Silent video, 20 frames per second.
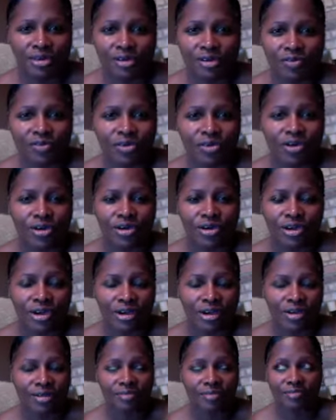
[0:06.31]
for
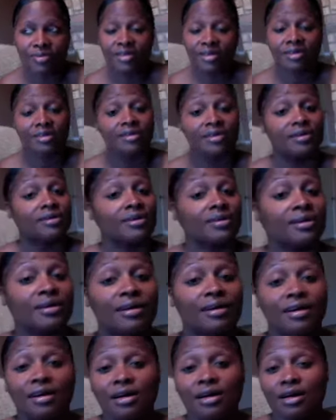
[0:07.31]
um,
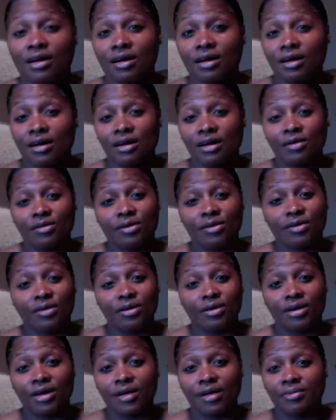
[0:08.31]
a,
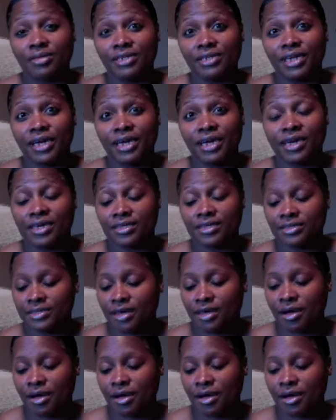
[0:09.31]
a, couple of days.